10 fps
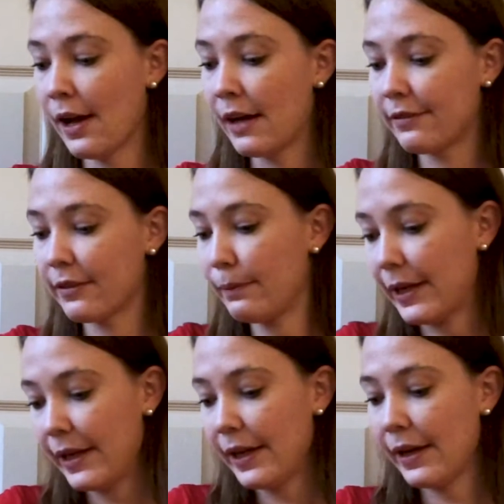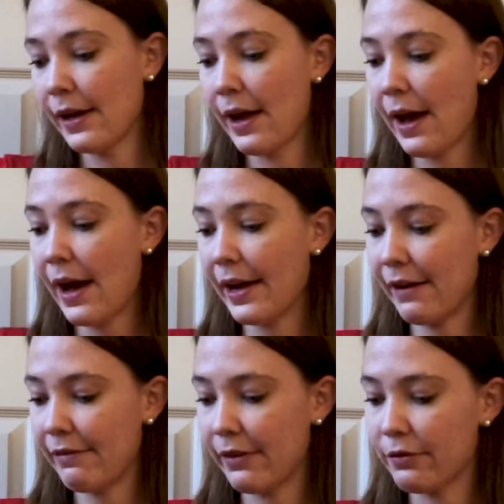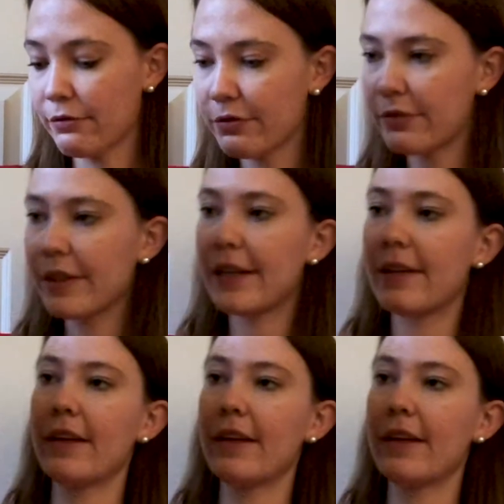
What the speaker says: For me, I have this really